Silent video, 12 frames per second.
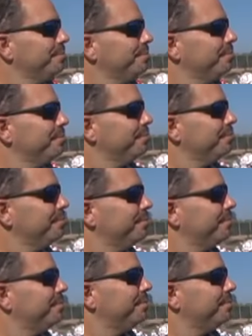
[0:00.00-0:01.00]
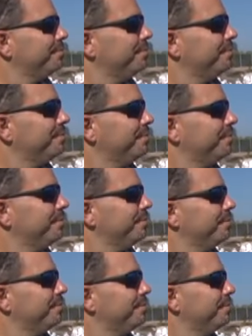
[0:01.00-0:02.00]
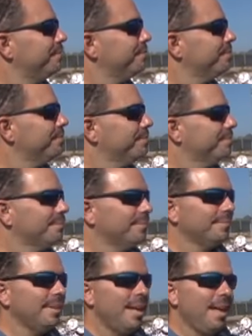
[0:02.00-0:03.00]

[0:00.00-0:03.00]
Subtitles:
This person isn't speaking.